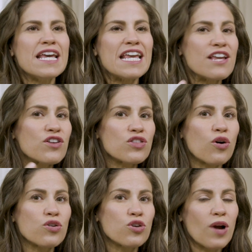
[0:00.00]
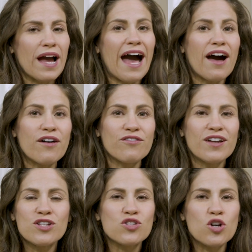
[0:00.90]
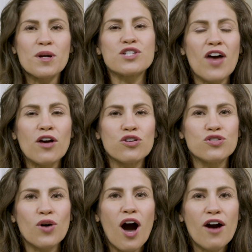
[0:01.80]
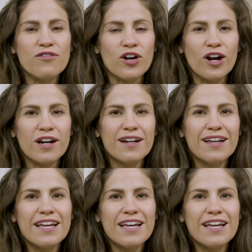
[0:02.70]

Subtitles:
Even though you have so much value to offer,